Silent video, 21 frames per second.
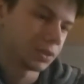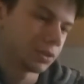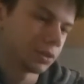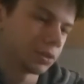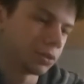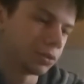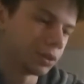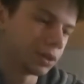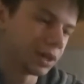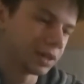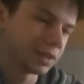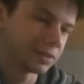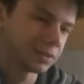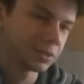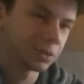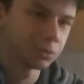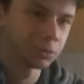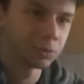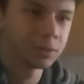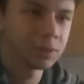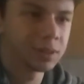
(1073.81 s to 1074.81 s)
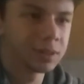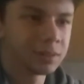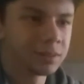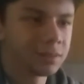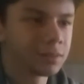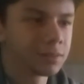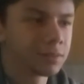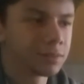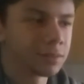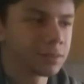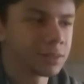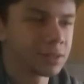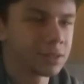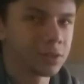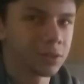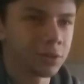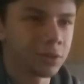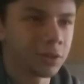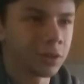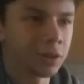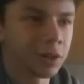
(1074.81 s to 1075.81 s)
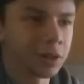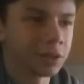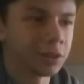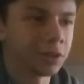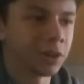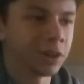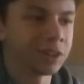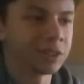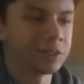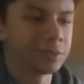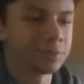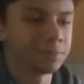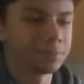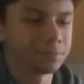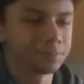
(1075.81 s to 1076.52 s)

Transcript: Alright, so this is the car I got.